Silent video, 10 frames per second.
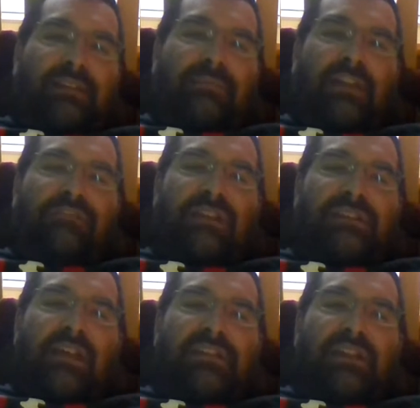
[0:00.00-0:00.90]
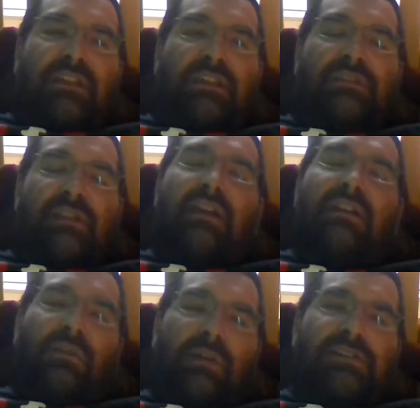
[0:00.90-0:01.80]
say Manifest Destiny, you say,
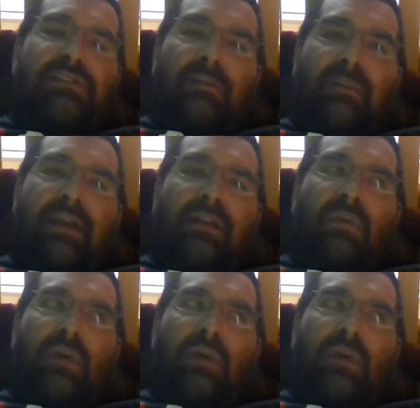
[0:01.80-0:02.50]
go West, young man, go